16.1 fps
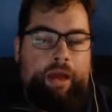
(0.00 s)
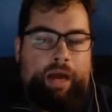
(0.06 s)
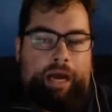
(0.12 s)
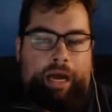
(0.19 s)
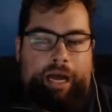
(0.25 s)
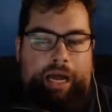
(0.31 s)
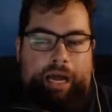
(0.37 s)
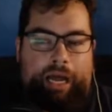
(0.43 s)

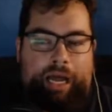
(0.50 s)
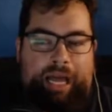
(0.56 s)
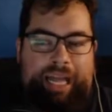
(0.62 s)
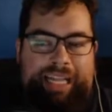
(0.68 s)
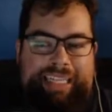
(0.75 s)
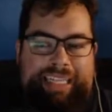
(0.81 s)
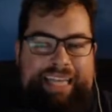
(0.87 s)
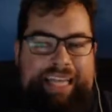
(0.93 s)

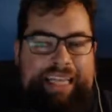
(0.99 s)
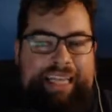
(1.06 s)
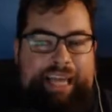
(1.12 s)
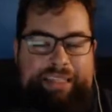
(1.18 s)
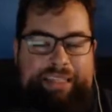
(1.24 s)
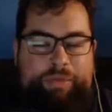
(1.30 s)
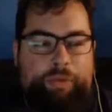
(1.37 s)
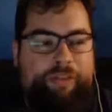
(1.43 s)
And it's got
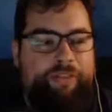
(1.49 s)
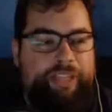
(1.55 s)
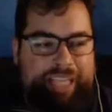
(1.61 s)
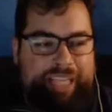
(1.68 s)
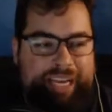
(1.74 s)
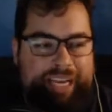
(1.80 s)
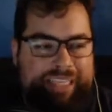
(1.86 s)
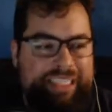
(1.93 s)
lots, we've
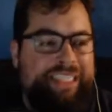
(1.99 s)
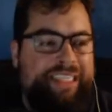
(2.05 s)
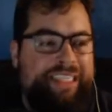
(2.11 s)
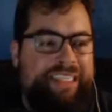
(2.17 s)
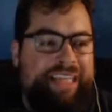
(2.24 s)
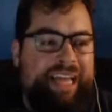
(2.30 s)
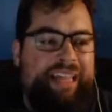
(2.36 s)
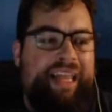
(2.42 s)
discussed this,
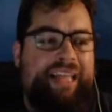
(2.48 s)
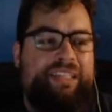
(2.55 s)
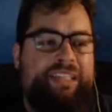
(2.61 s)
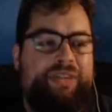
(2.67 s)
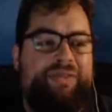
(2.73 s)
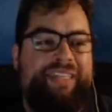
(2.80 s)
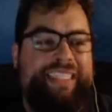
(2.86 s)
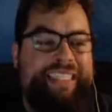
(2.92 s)
it's got lots
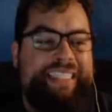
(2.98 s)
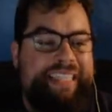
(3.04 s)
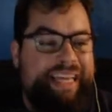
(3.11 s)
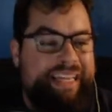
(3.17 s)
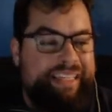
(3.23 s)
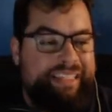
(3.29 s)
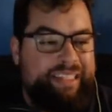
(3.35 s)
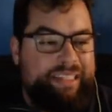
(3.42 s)
of
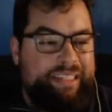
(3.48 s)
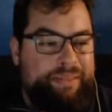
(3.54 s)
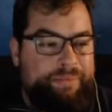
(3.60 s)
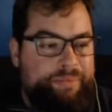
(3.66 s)
reskins.